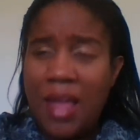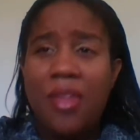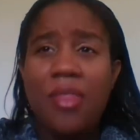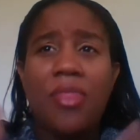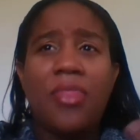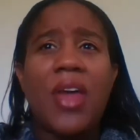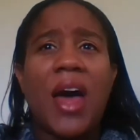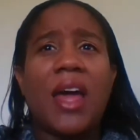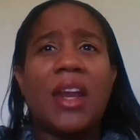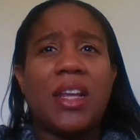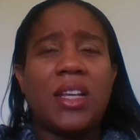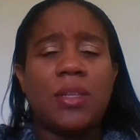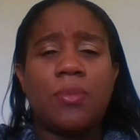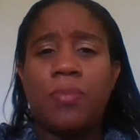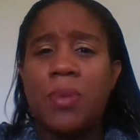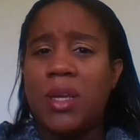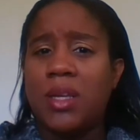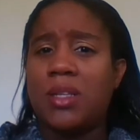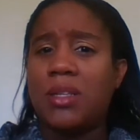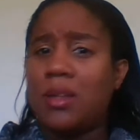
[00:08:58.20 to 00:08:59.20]
That is
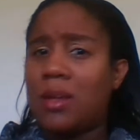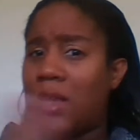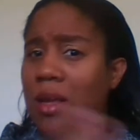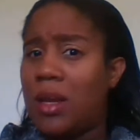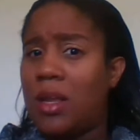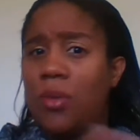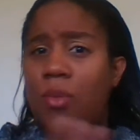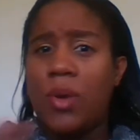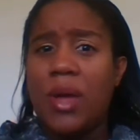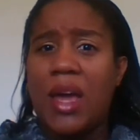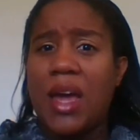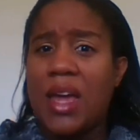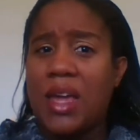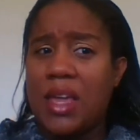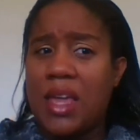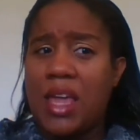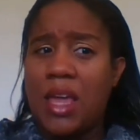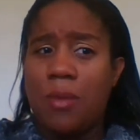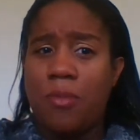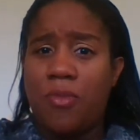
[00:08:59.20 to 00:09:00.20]
basically where I
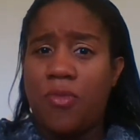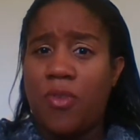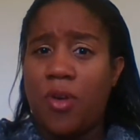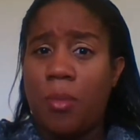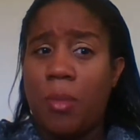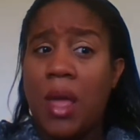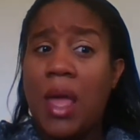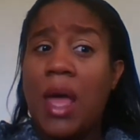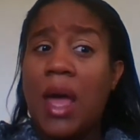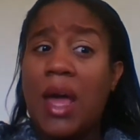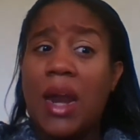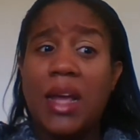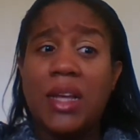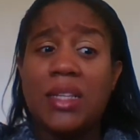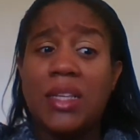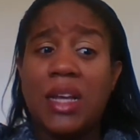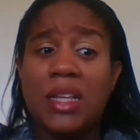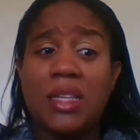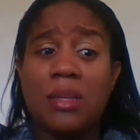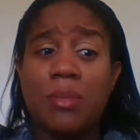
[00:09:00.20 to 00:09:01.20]
came from. And I
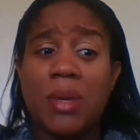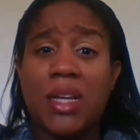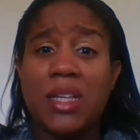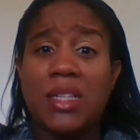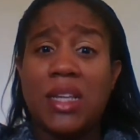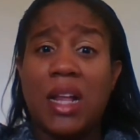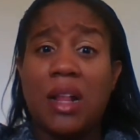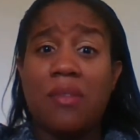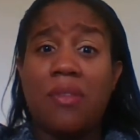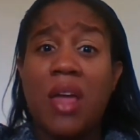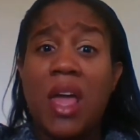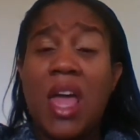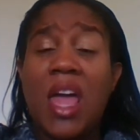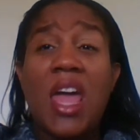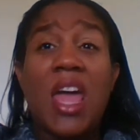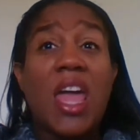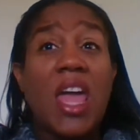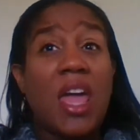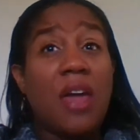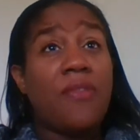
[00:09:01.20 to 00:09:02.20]
said to myself,
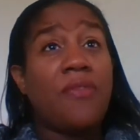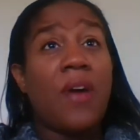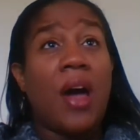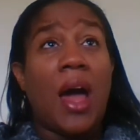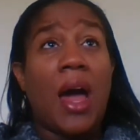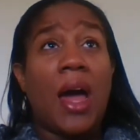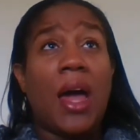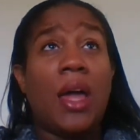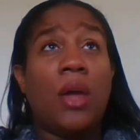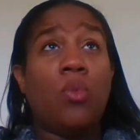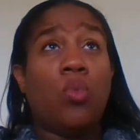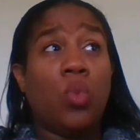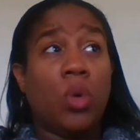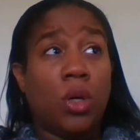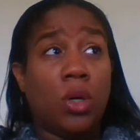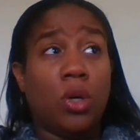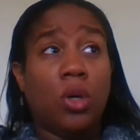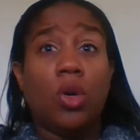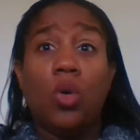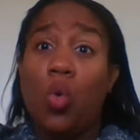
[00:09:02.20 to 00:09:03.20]
if I
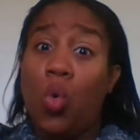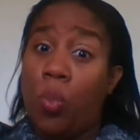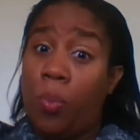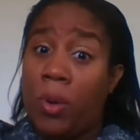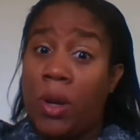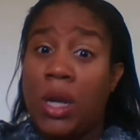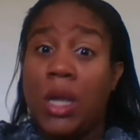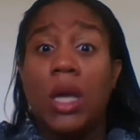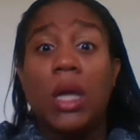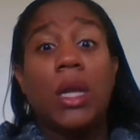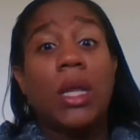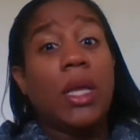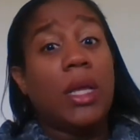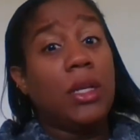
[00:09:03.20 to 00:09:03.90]
were opening an